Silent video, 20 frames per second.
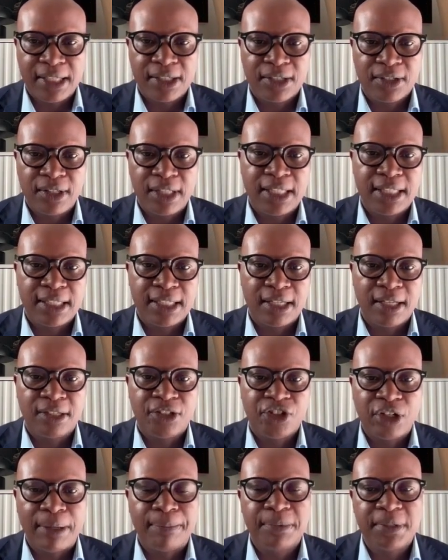So there's a
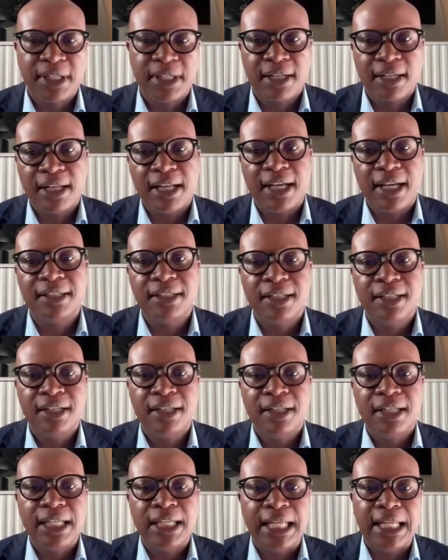sharp decline
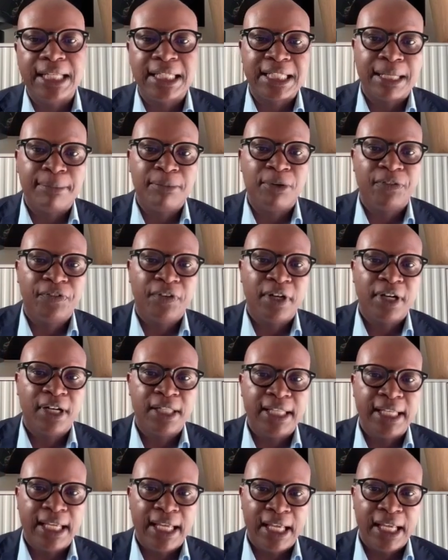in some of
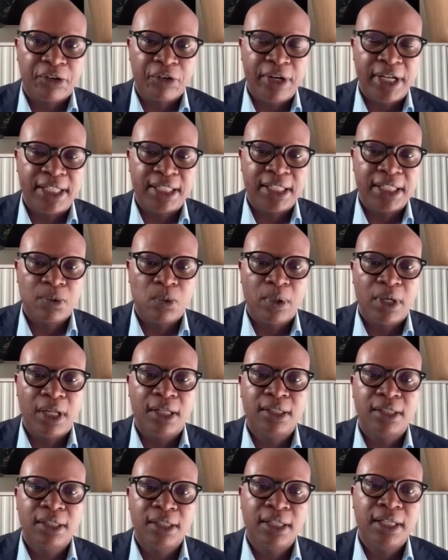the areas as
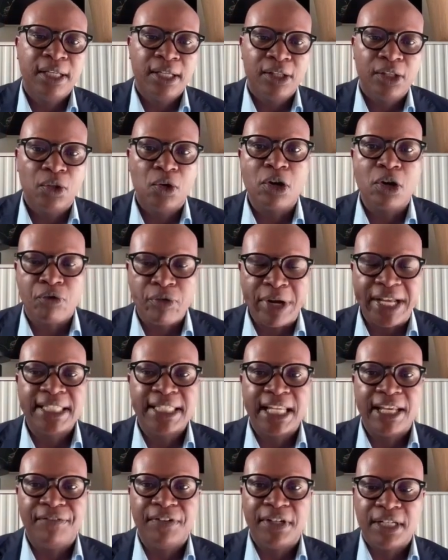well, though rents
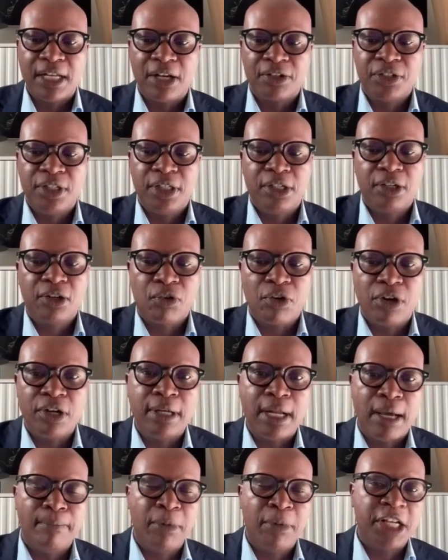haven't actually
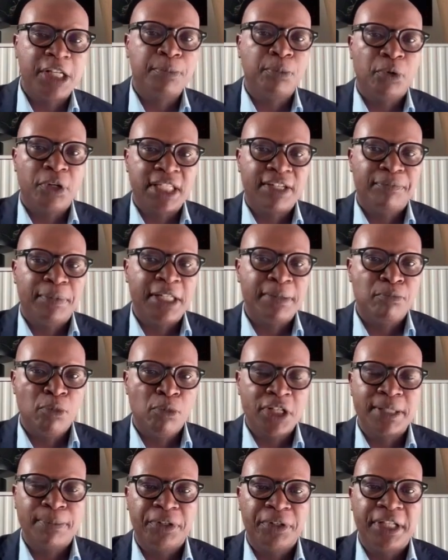grown much positive. But the
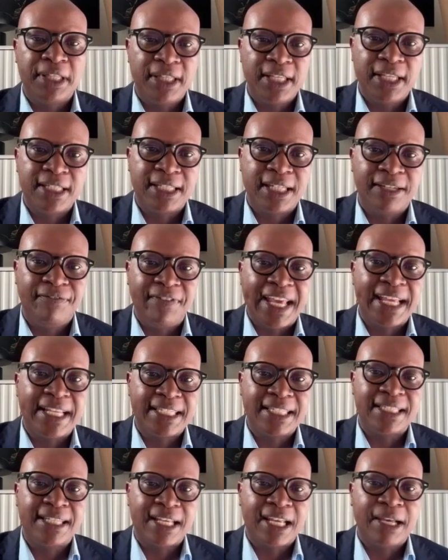most important thing is that
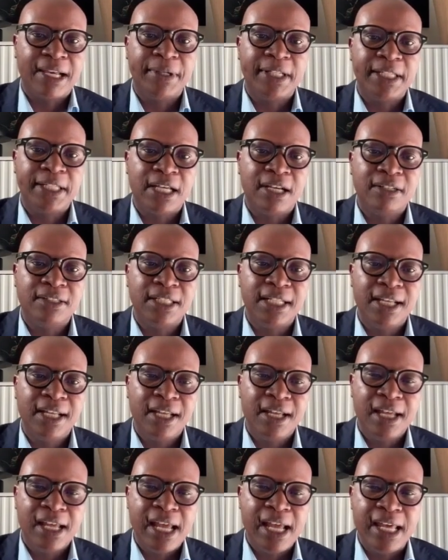vacancies are coming down.
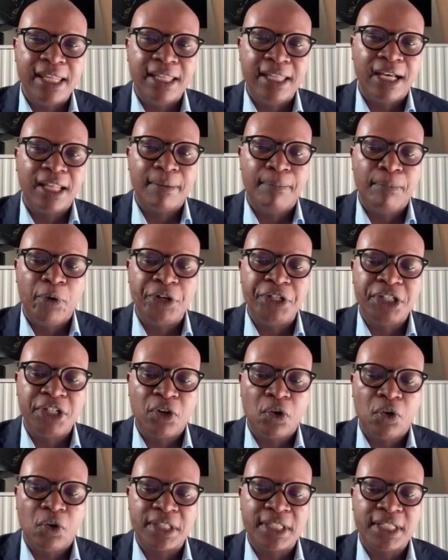And the other point to
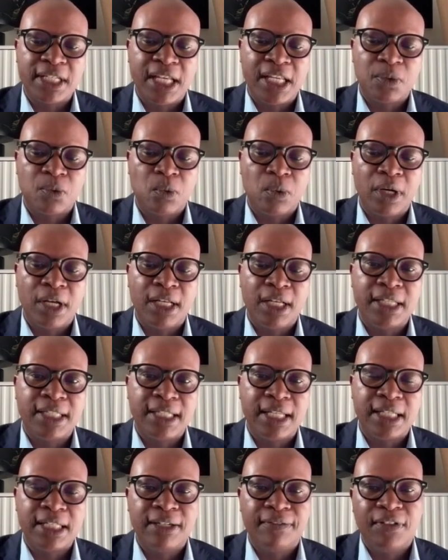consider as well is
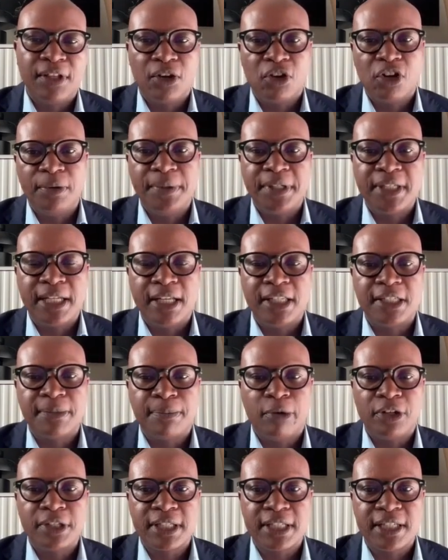that if the economy turns
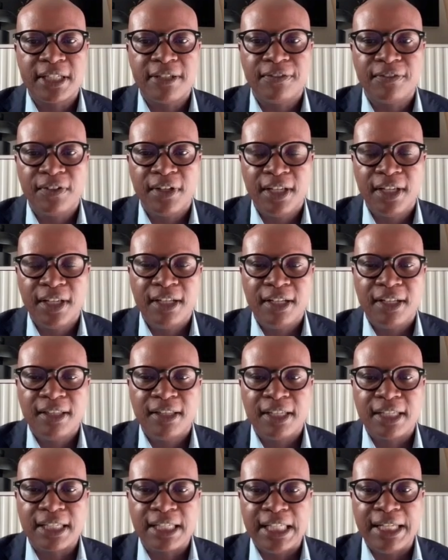positive,
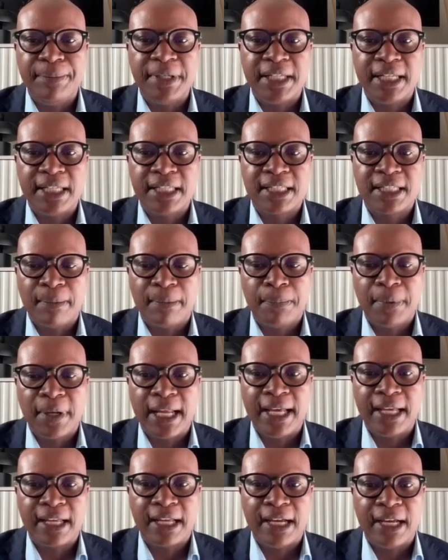there's limited
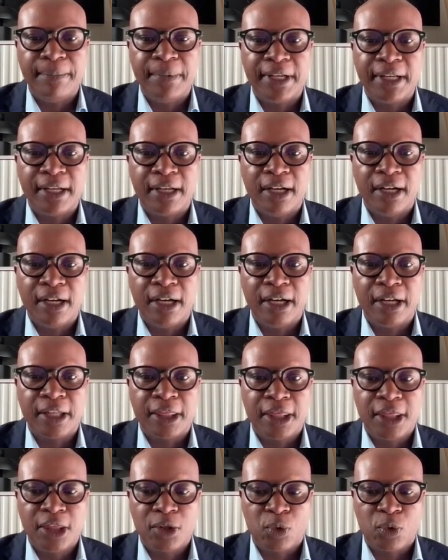supply coming
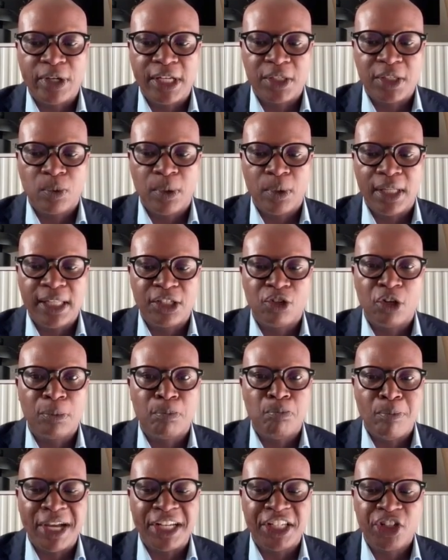through as well. There's not
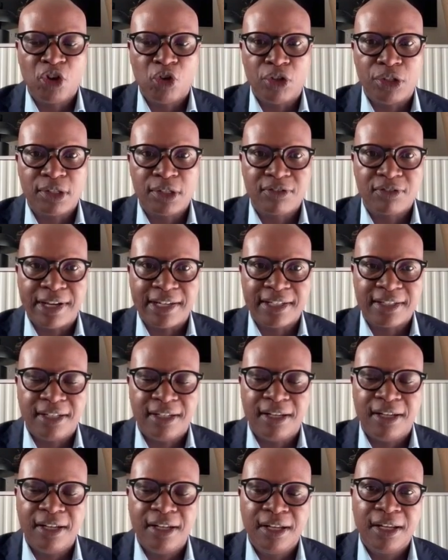much
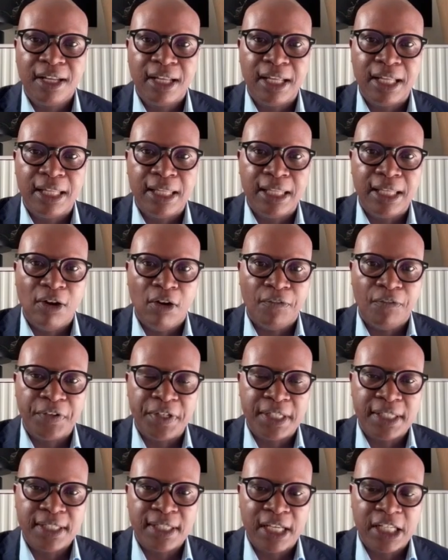construction in the
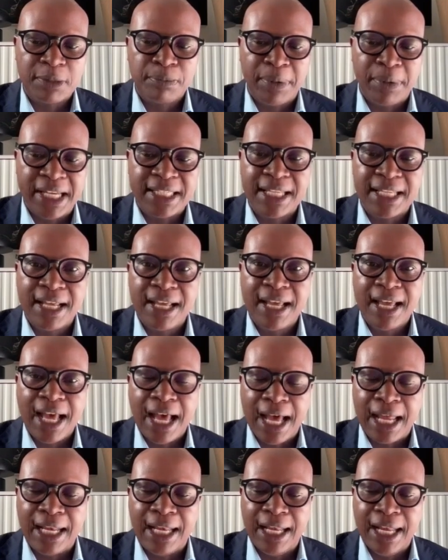office space
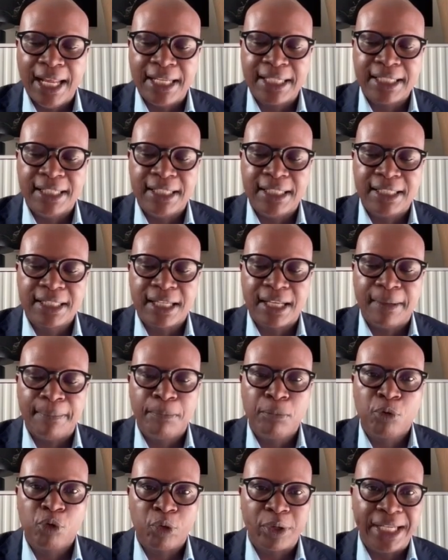unless it's
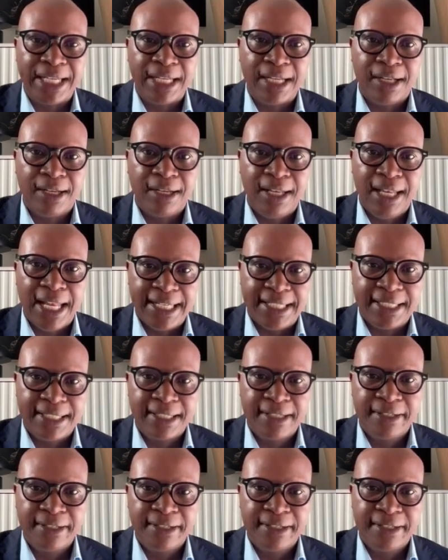pre-let.